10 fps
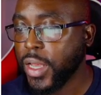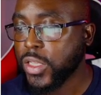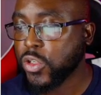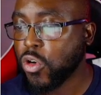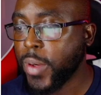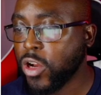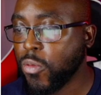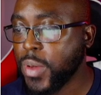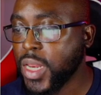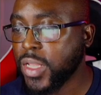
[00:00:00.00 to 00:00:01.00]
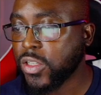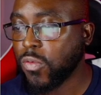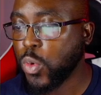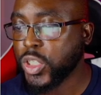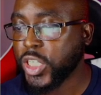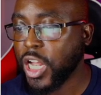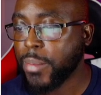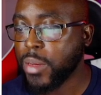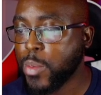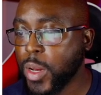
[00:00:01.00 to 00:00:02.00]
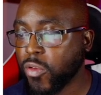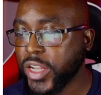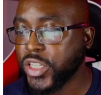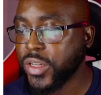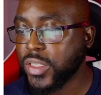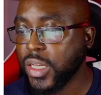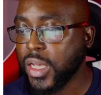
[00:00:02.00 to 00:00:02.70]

so by the obedience of one shall many be made righteous,